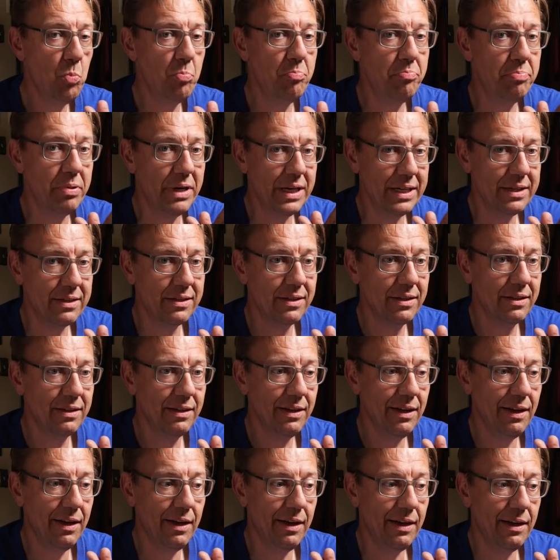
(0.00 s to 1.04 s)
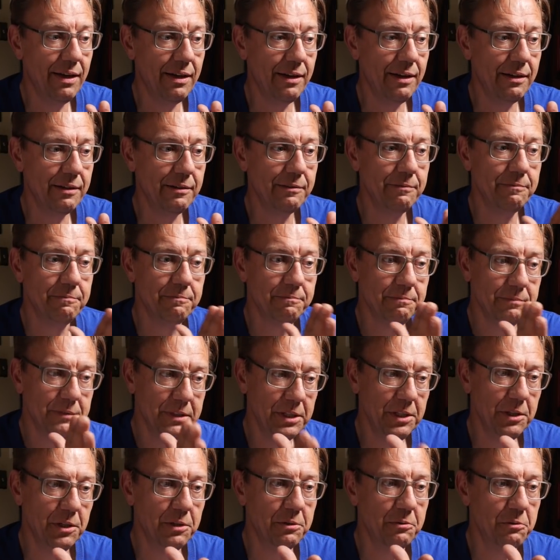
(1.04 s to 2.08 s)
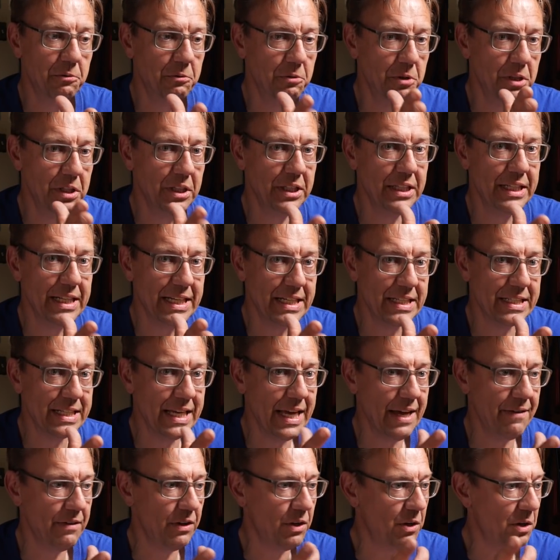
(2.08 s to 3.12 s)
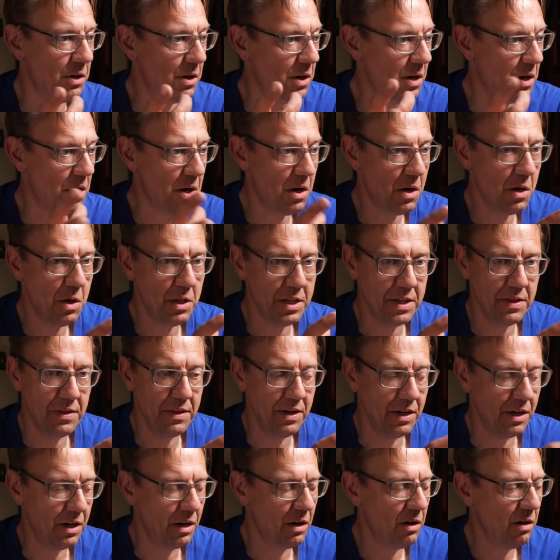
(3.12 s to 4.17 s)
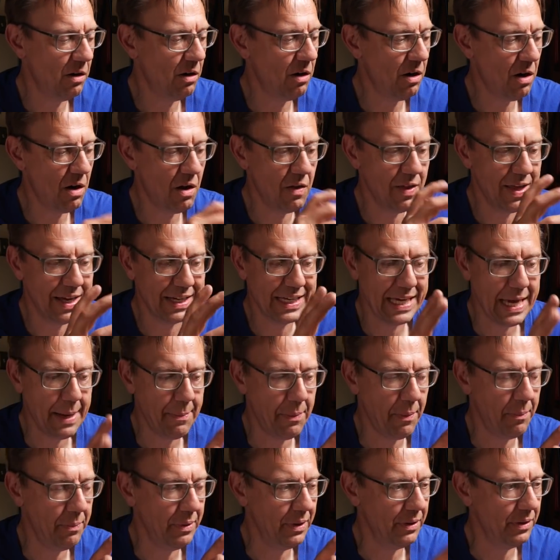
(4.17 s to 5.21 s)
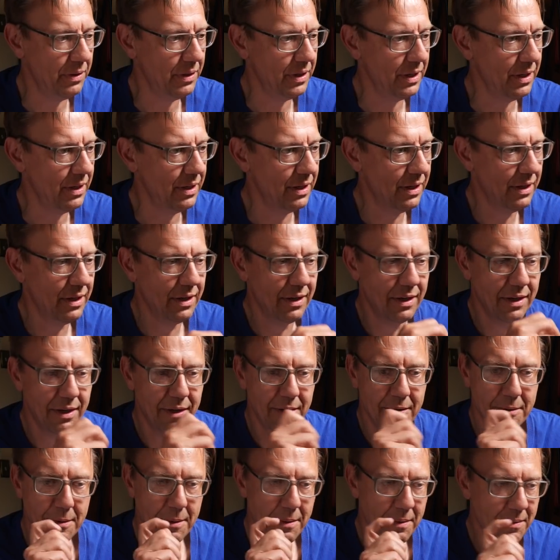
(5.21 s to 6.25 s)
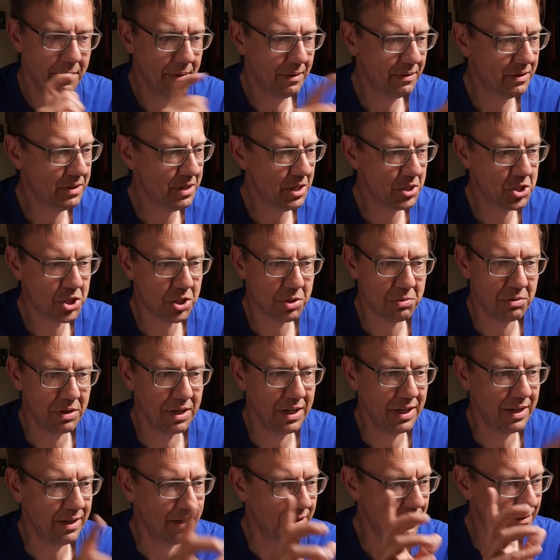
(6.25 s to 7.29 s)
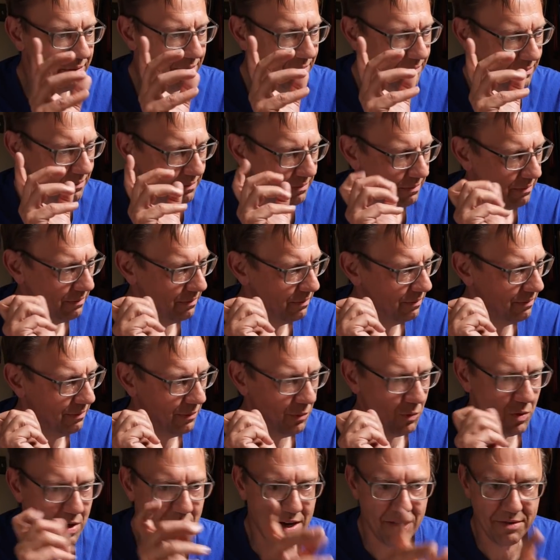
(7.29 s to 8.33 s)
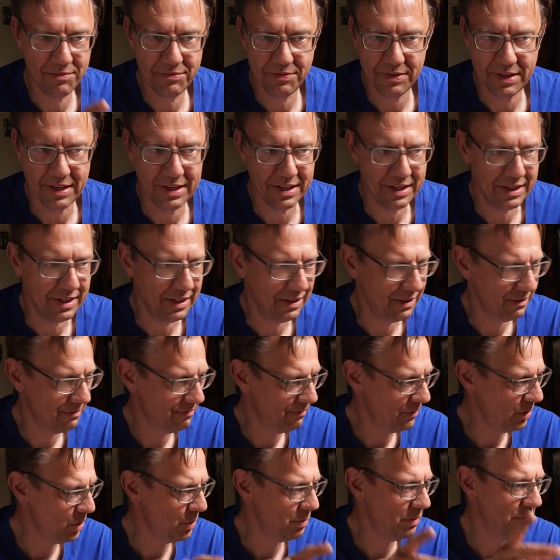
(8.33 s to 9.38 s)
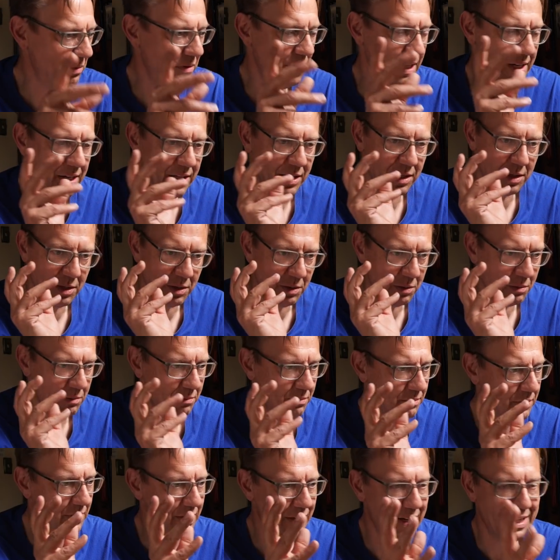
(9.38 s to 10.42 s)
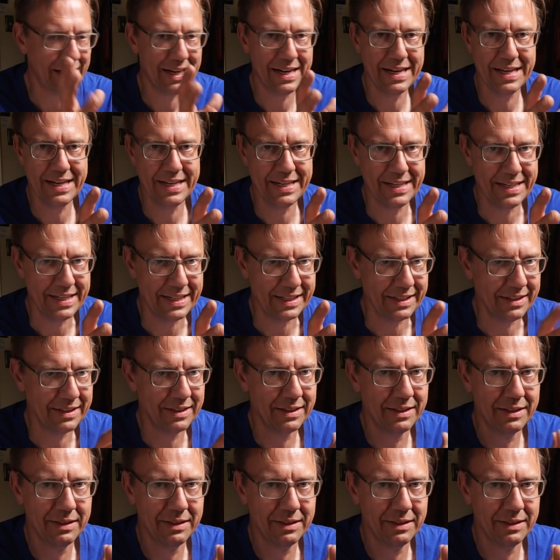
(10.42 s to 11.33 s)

but uh, you know, really nice to have it all in there. All that capability, touchscreen, Wi-Fi, LumenRadio, on and on.